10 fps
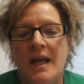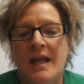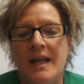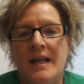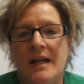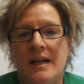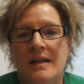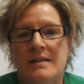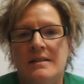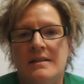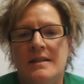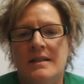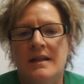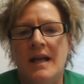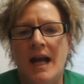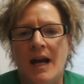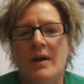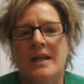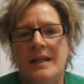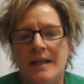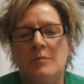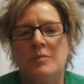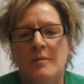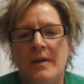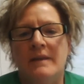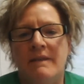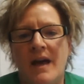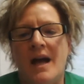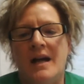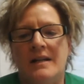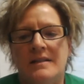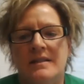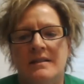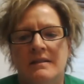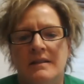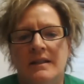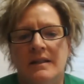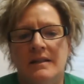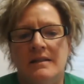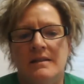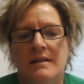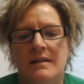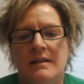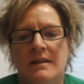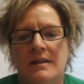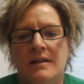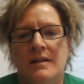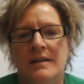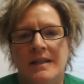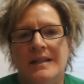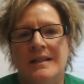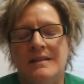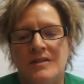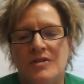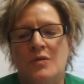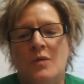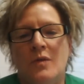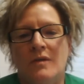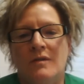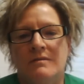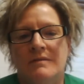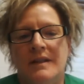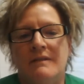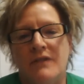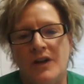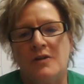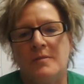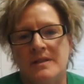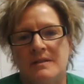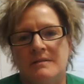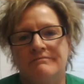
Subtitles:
and how I can implement that in an in-school environment.